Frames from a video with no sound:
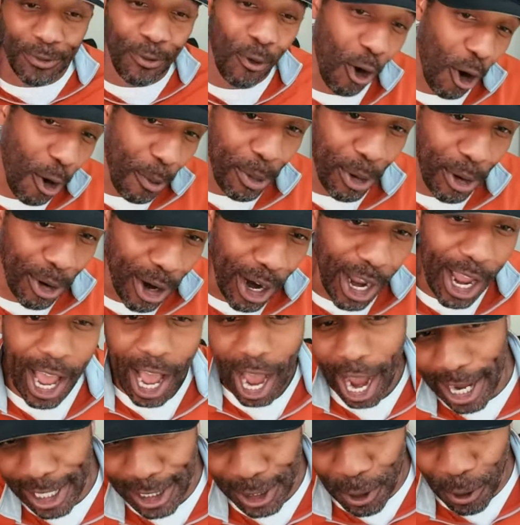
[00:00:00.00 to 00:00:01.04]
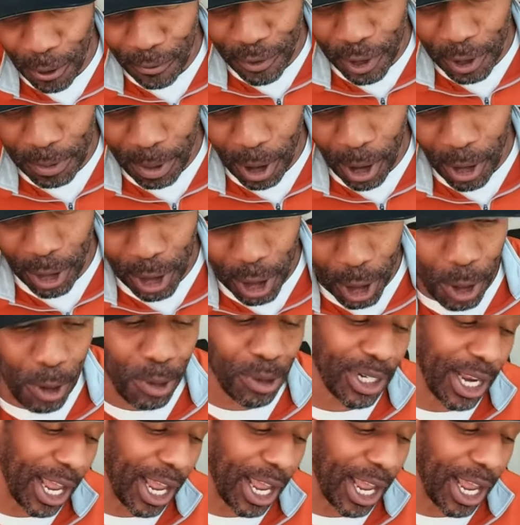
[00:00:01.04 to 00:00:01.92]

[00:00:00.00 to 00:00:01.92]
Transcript: former high school football coach